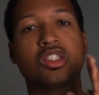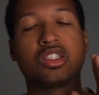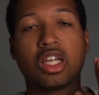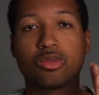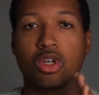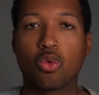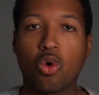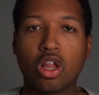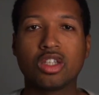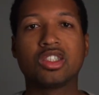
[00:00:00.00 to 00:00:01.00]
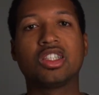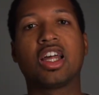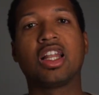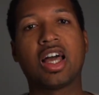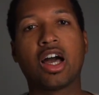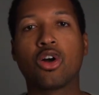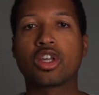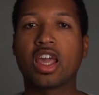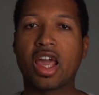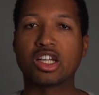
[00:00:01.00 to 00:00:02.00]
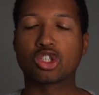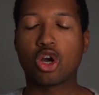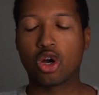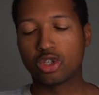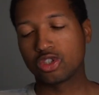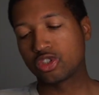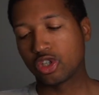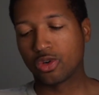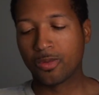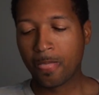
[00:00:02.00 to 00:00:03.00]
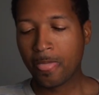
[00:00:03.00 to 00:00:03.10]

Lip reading: the Samsung wallet does not allow cash cards. So